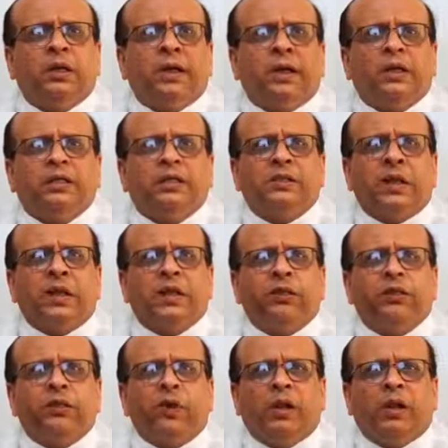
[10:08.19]
and
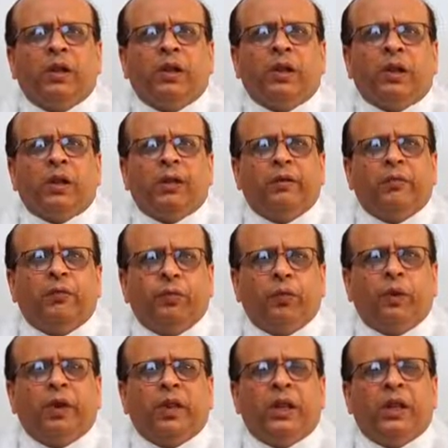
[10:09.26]
synovial
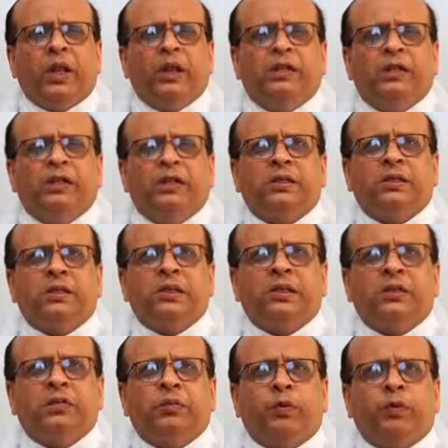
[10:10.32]
fluid analysis
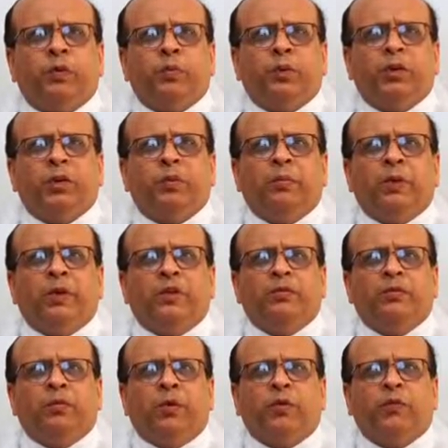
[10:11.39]
is probably the
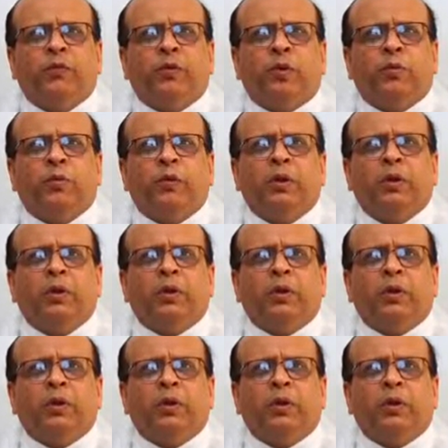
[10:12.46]
best performed